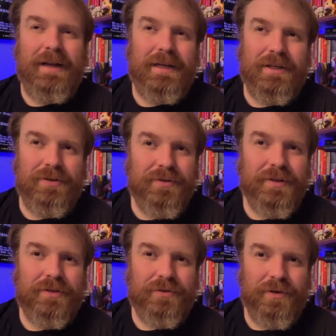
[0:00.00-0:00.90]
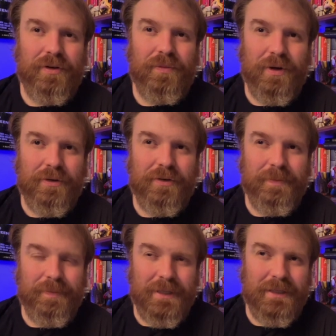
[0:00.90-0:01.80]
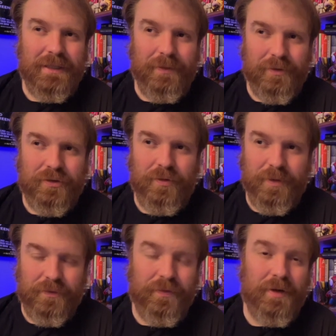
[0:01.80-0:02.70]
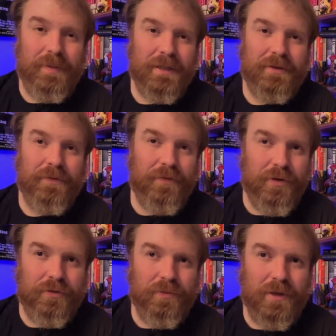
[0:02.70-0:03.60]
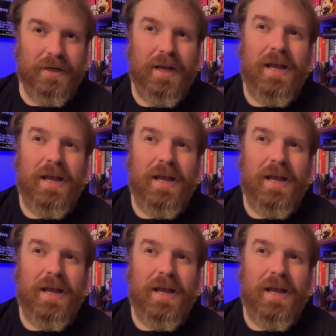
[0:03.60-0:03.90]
I can do this sort of wonderment that was so much fun about the first one.